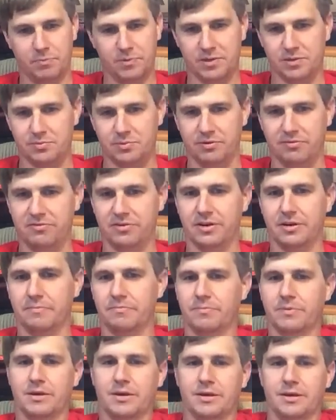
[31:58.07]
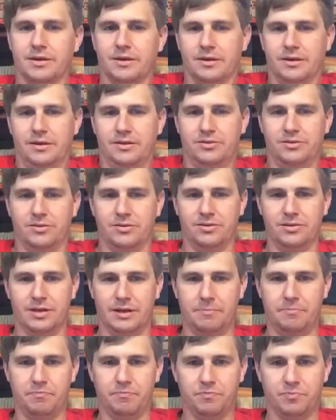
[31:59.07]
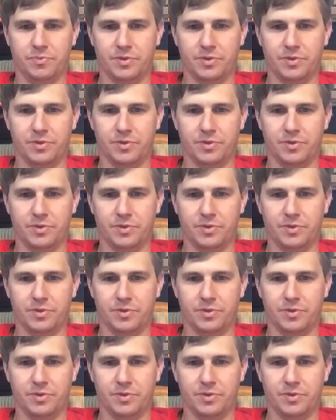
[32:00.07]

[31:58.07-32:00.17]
It's pretty funny. It's a good time.